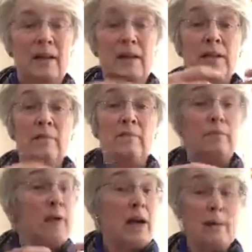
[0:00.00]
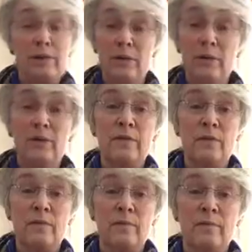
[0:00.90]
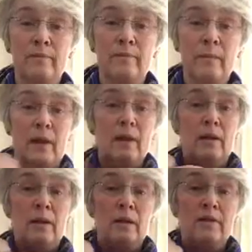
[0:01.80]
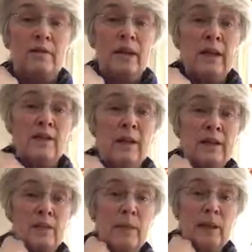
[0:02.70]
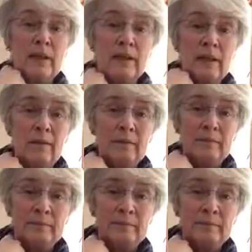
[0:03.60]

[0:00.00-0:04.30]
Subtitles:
is perhaps useful. The finger flexibility,